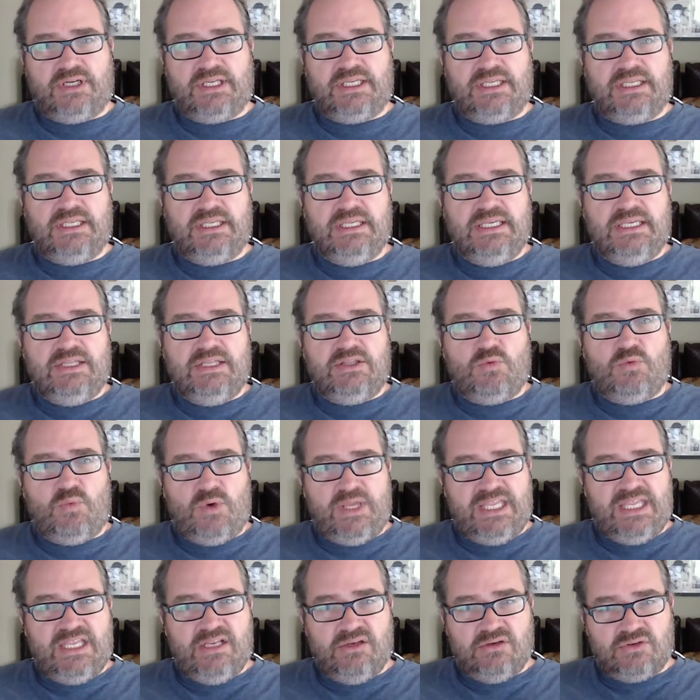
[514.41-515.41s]
right? The
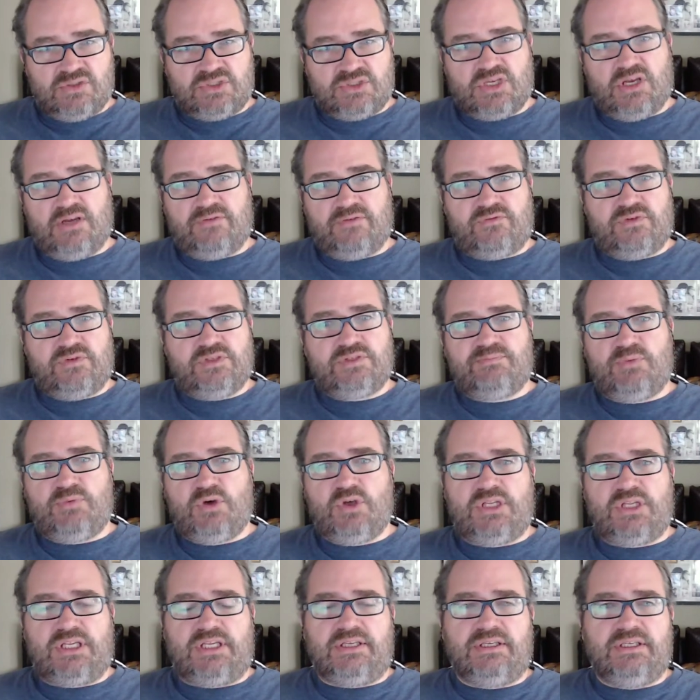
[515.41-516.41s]
way he looks after his
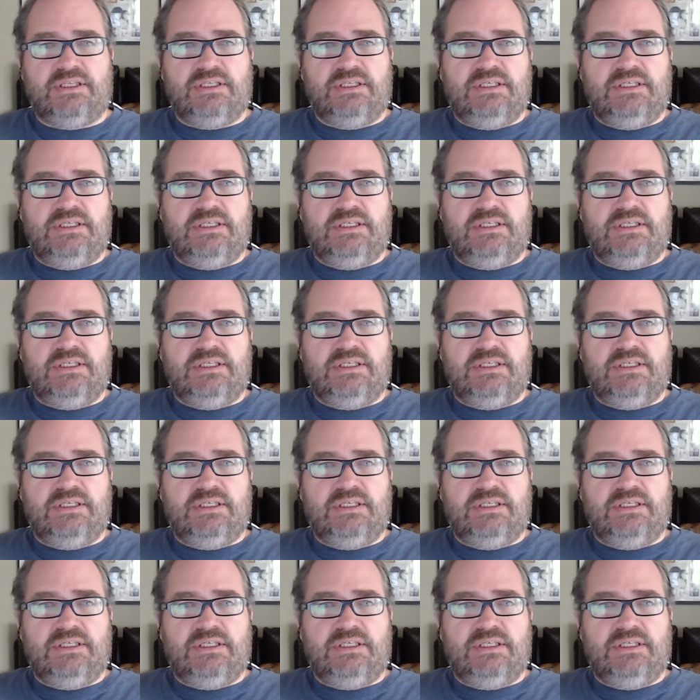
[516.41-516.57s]
body.